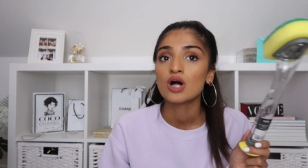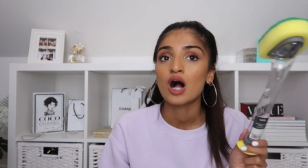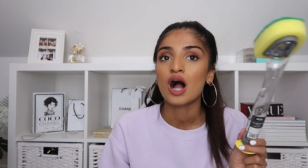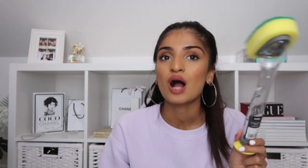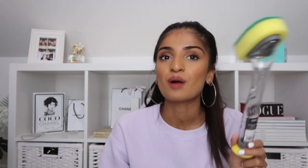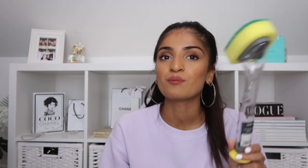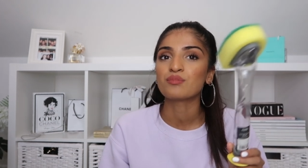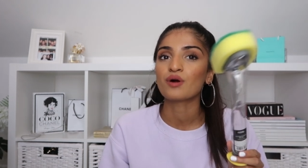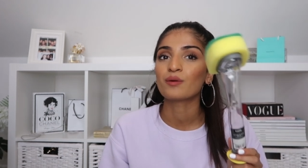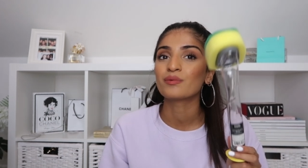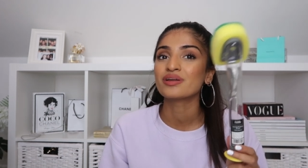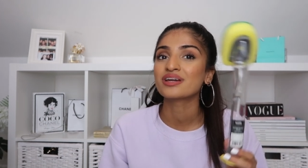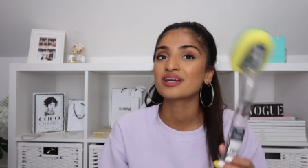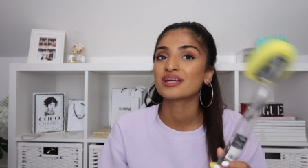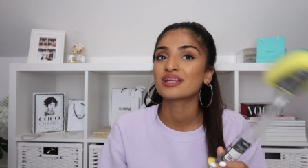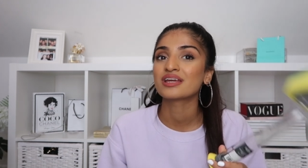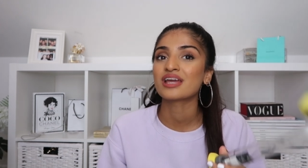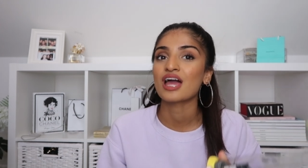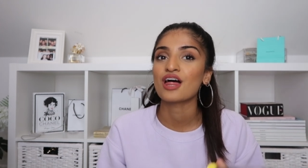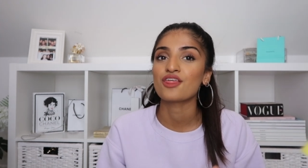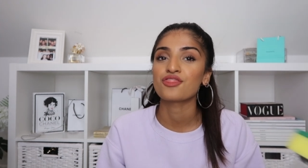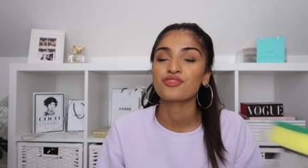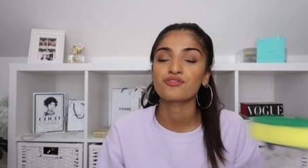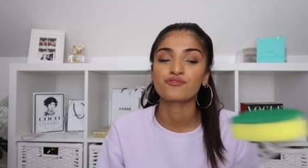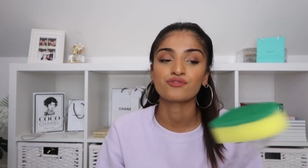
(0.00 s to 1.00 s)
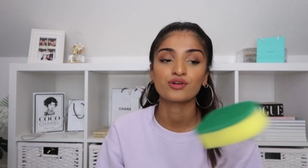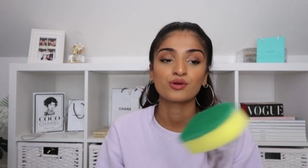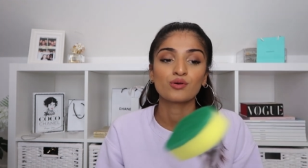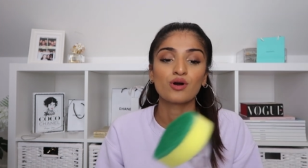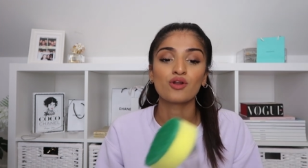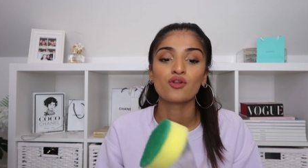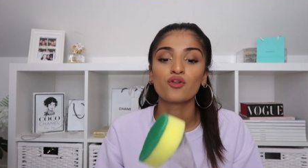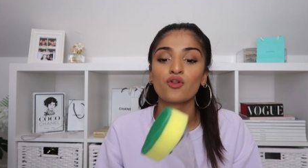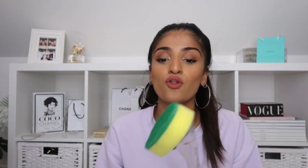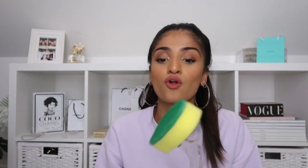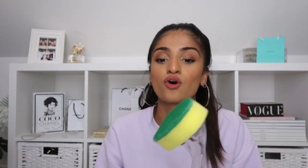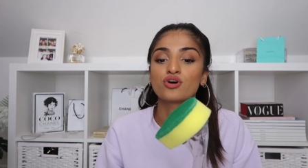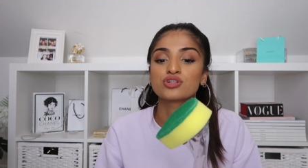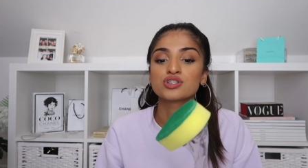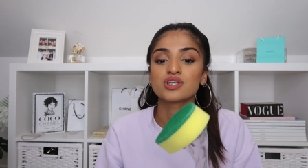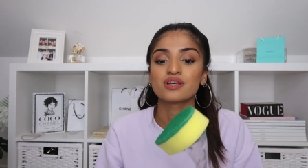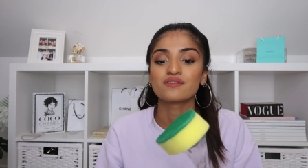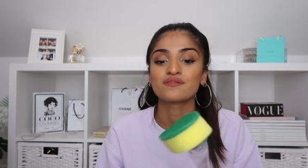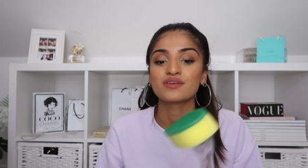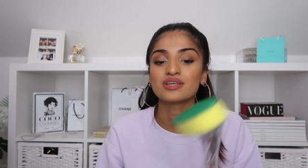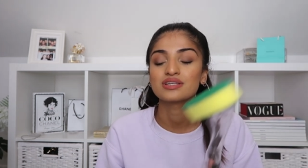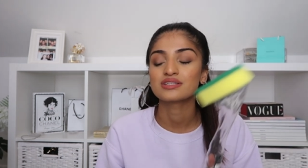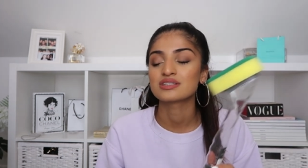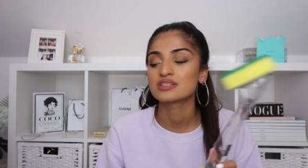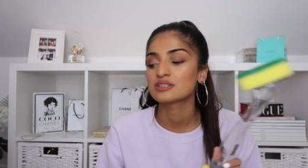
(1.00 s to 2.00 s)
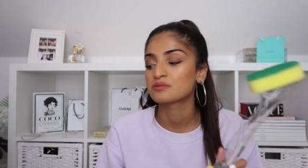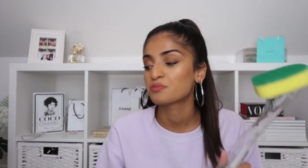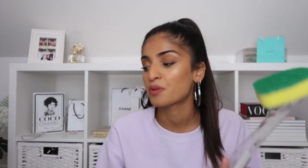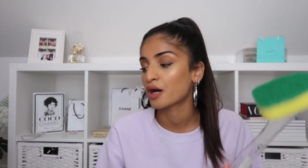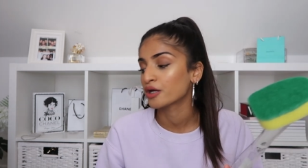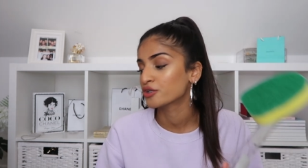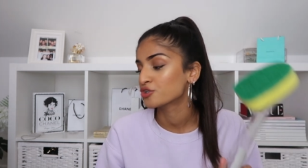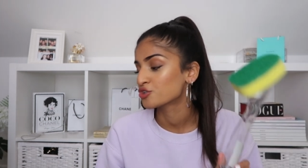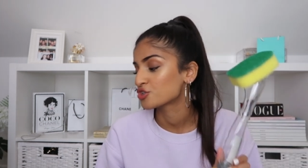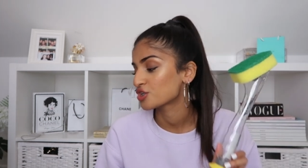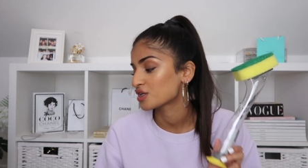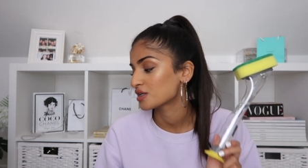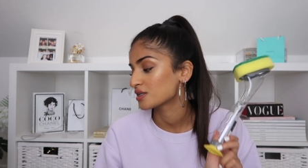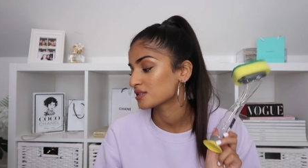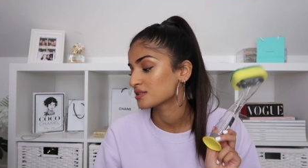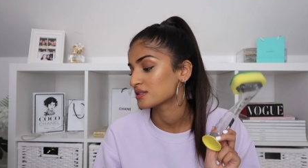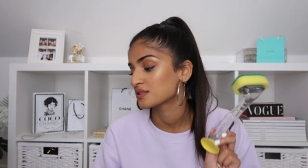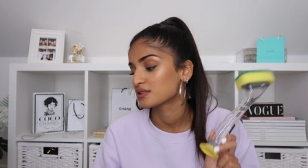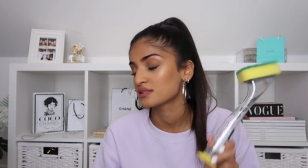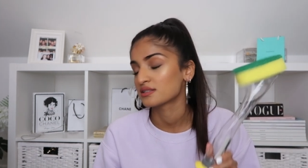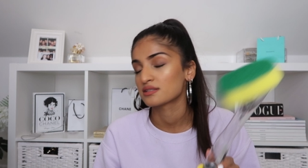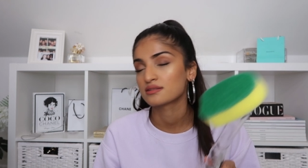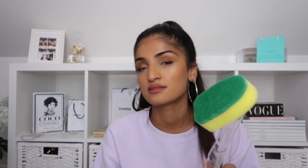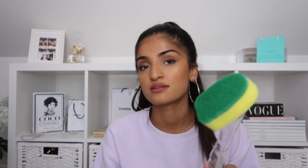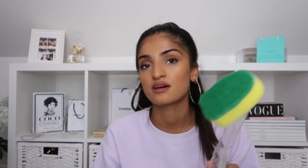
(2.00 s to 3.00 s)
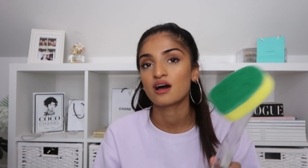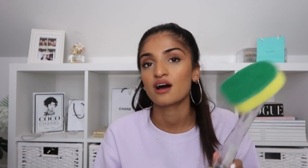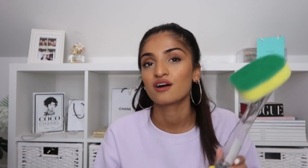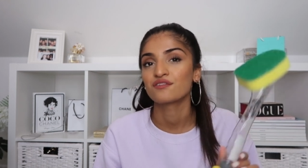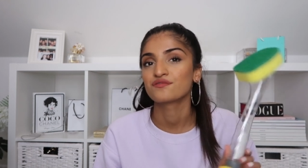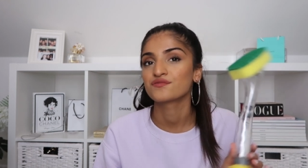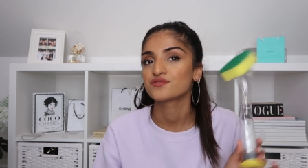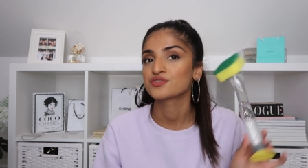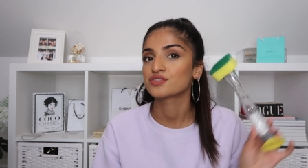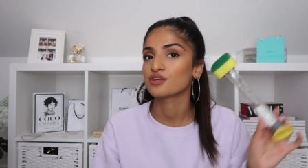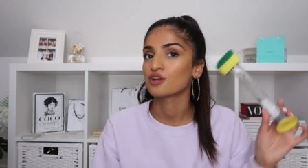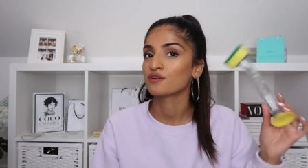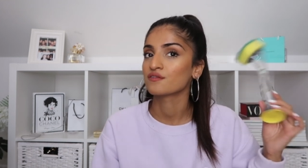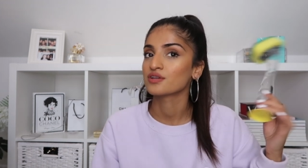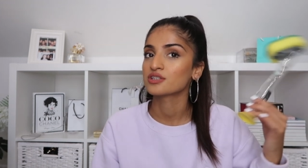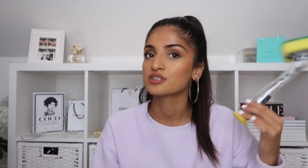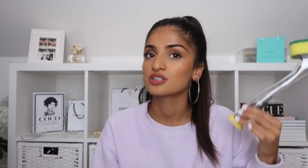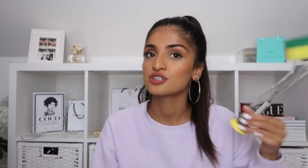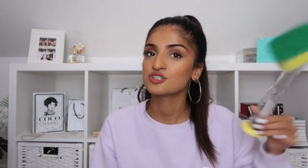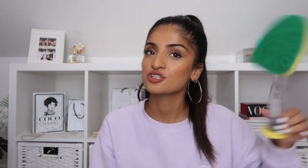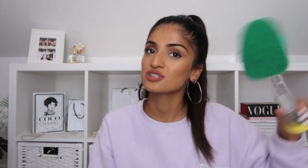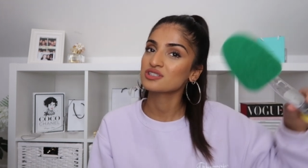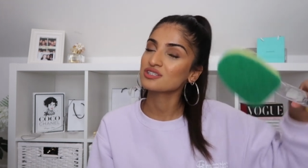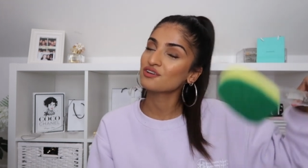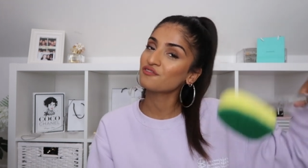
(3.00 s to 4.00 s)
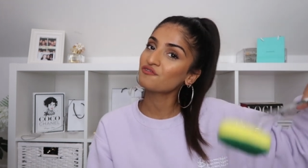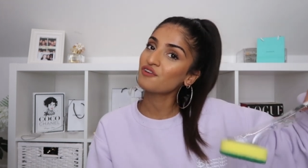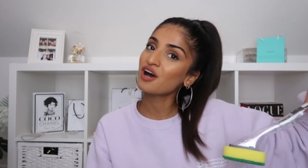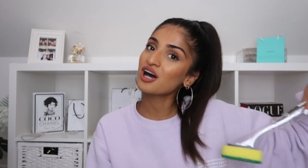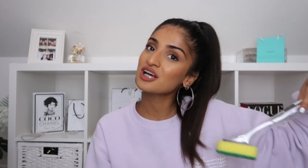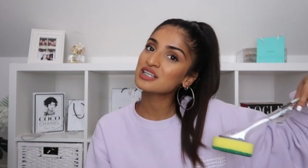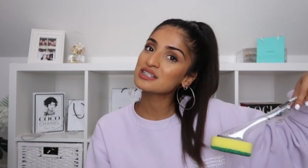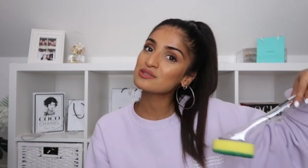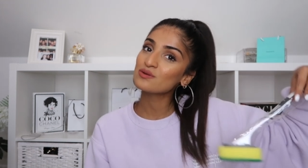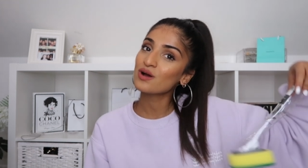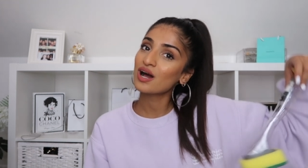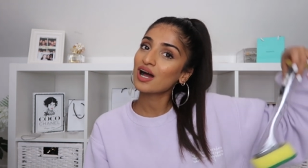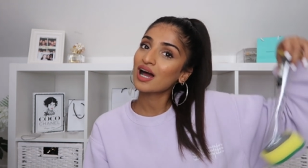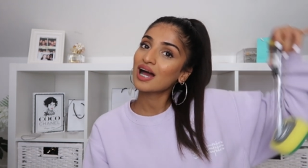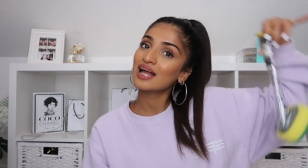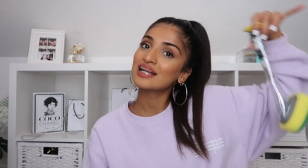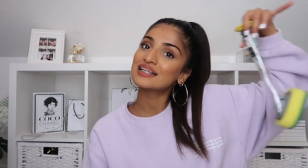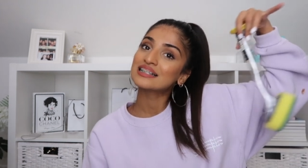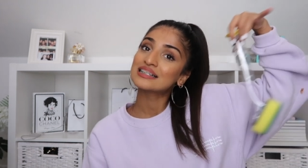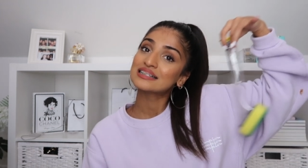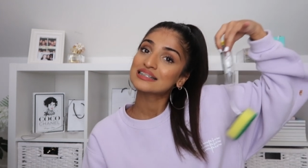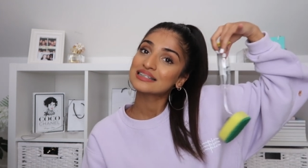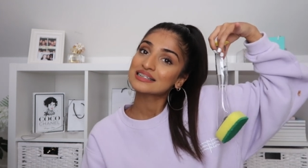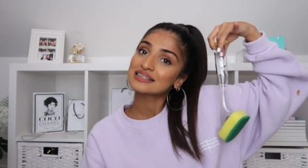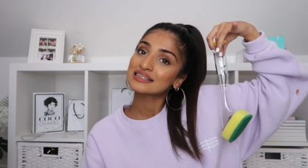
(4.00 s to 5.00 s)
I'm probably gonna get through a lot of sponges and stuff. So this is just the first one.